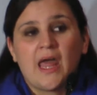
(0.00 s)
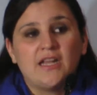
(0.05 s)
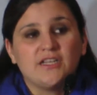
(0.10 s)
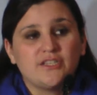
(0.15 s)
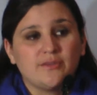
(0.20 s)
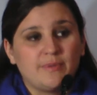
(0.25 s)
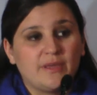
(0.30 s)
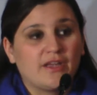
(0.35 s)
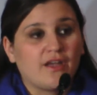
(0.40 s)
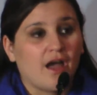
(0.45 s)
to
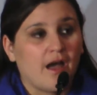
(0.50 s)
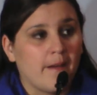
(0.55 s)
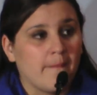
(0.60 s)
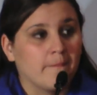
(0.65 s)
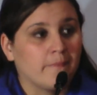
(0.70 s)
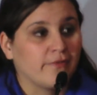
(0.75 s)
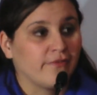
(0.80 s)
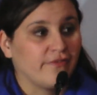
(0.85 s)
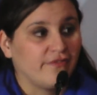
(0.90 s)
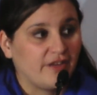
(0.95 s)
become
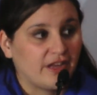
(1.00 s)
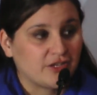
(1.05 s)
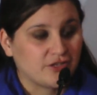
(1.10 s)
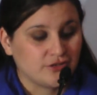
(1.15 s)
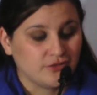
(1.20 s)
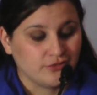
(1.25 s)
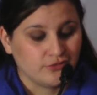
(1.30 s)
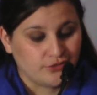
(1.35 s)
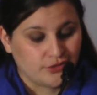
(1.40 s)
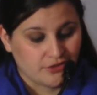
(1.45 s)

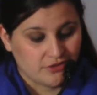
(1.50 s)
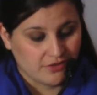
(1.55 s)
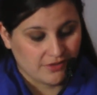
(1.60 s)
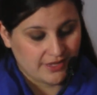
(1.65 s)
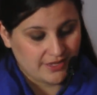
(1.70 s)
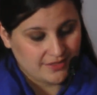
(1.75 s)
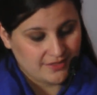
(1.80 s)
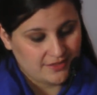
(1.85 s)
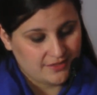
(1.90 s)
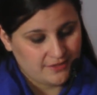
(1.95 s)
professional
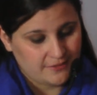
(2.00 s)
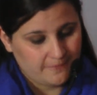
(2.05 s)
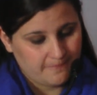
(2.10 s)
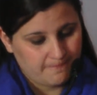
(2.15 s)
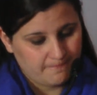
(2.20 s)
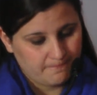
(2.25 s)
journalists.